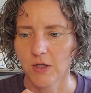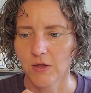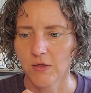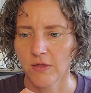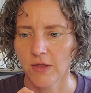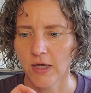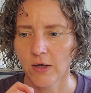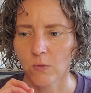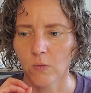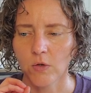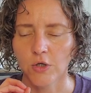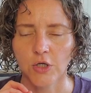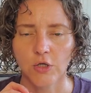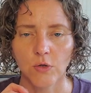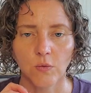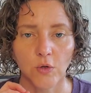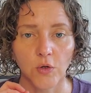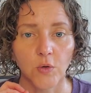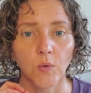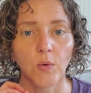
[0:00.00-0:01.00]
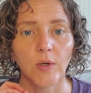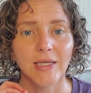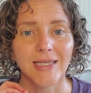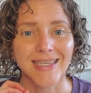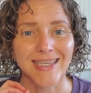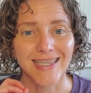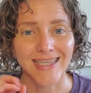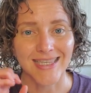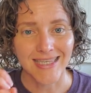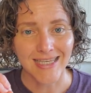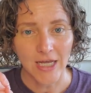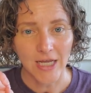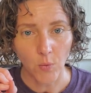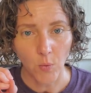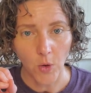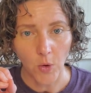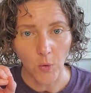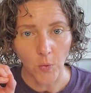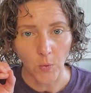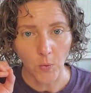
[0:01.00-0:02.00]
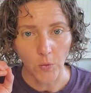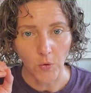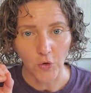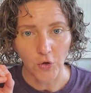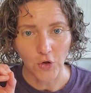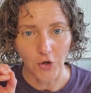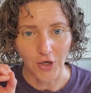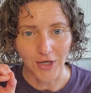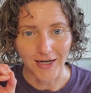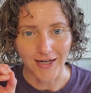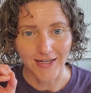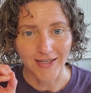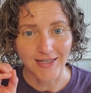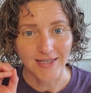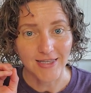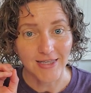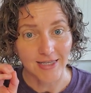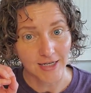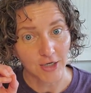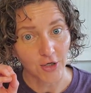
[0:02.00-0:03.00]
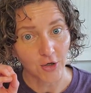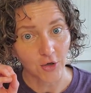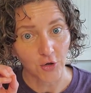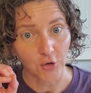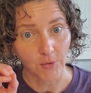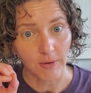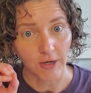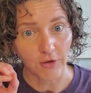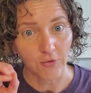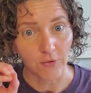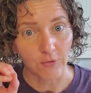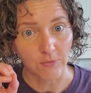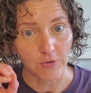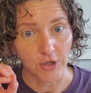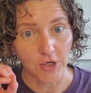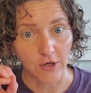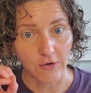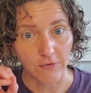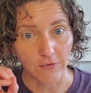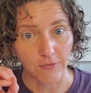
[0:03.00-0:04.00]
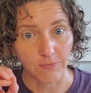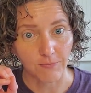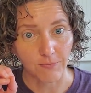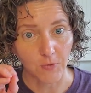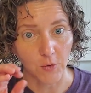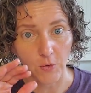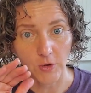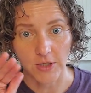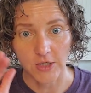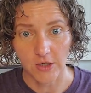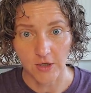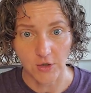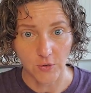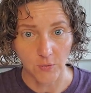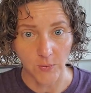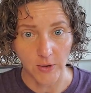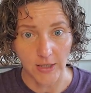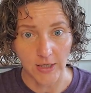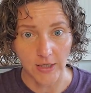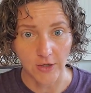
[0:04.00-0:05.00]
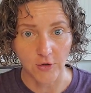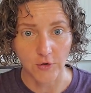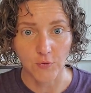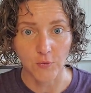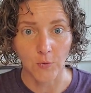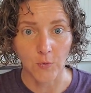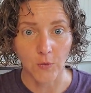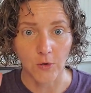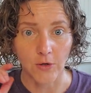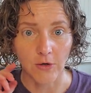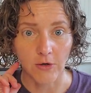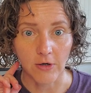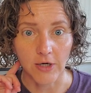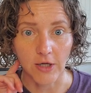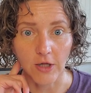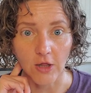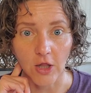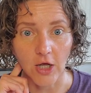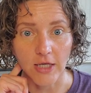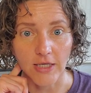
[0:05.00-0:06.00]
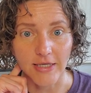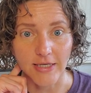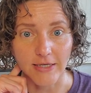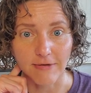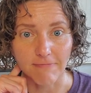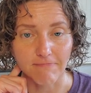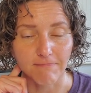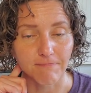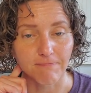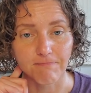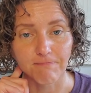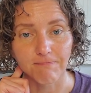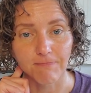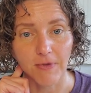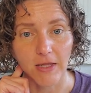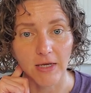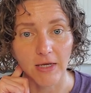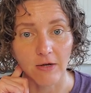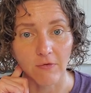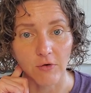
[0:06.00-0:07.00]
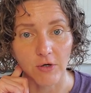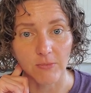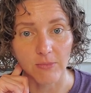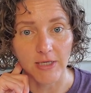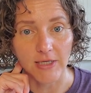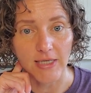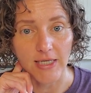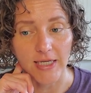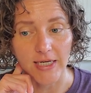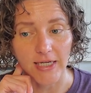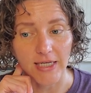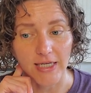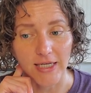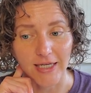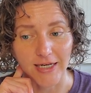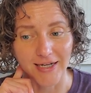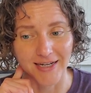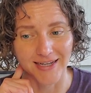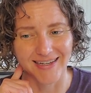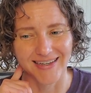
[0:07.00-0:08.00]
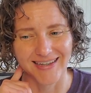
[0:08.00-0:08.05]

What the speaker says: They will do you zero good sitting on your bathroom shelf or tucked away in a drawer or in a closet, never to be seen again.